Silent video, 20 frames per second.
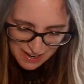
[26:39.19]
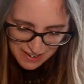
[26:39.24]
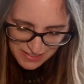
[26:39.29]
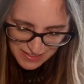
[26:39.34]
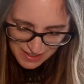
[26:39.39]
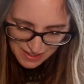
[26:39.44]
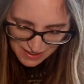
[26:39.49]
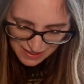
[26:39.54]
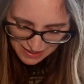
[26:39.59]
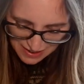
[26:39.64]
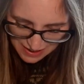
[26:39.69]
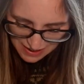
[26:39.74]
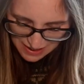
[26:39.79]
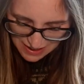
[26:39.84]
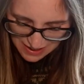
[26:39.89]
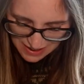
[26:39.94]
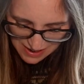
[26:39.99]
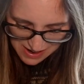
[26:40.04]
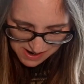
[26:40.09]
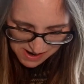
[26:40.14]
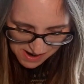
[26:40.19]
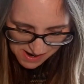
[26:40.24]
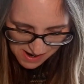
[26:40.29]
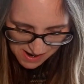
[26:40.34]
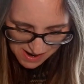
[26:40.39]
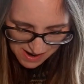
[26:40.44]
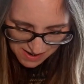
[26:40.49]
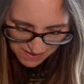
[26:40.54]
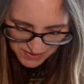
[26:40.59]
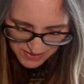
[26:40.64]
I think
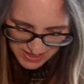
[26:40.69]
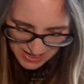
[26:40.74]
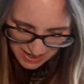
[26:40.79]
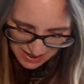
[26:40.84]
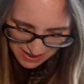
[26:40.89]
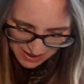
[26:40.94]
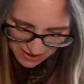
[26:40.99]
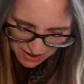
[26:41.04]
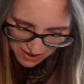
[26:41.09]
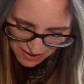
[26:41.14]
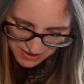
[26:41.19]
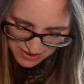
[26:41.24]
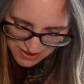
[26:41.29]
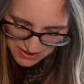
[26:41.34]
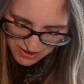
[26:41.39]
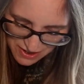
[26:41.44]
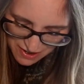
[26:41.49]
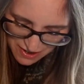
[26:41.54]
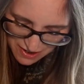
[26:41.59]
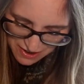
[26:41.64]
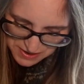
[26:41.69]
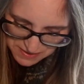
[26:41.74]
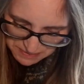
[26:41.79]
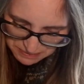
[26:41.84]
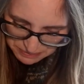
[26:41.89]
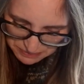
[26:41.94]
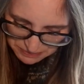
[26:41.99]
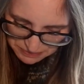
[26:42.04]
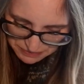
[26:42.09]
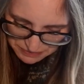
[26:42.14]
I've taken all this yarn